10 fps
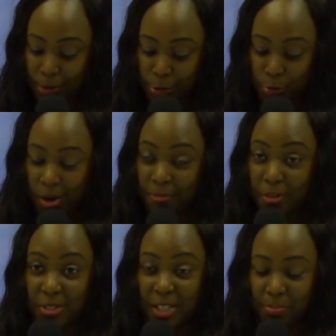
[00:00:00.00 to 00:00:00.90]
Those who have
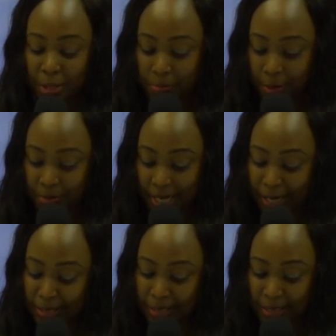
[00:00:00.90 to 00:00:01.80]
not yet been
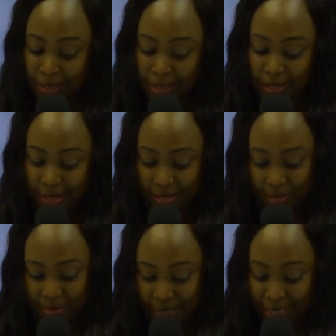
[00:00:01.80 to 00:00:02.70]
baptized,
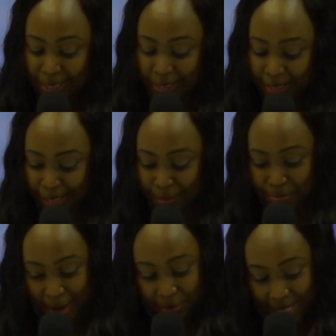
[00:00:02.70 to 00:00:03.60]
please
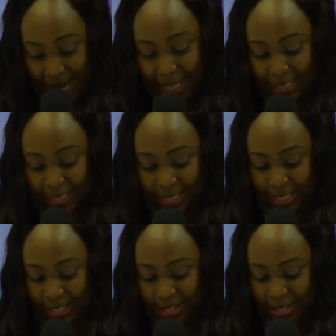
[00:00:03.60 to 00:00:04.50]
get baptized
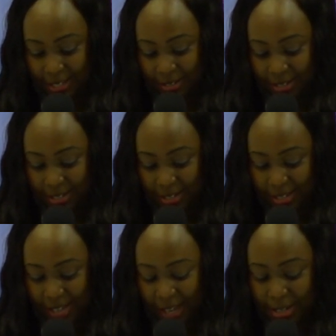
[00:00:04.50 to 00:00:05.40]

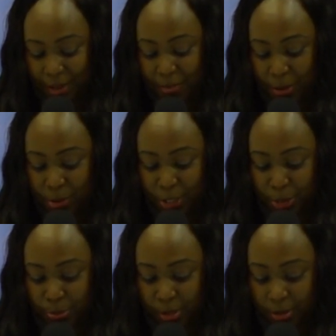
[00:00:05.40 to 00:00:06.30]
and have the Holy
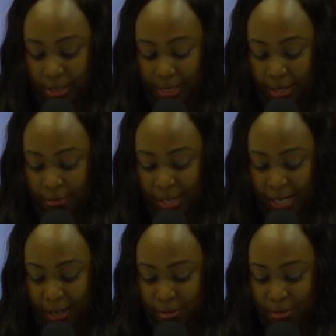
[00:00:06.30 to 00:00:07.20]
Spirit
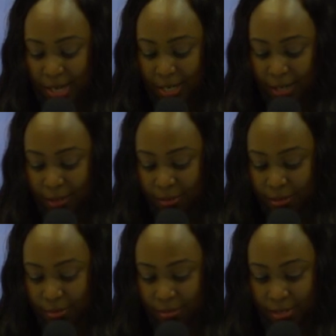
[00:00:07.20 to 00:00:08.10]
living and reigning
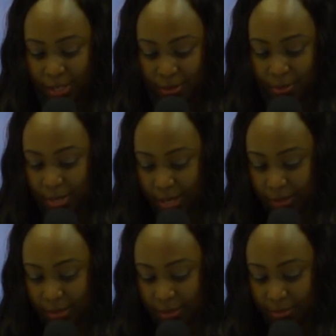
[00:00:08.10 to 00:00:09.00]
within your
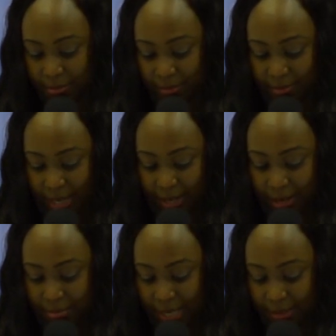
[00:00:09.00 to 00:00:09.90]
hearts.
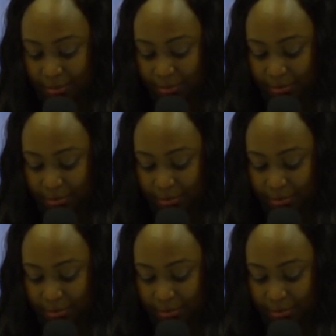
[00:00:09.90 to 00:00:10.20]
Amen. Amen.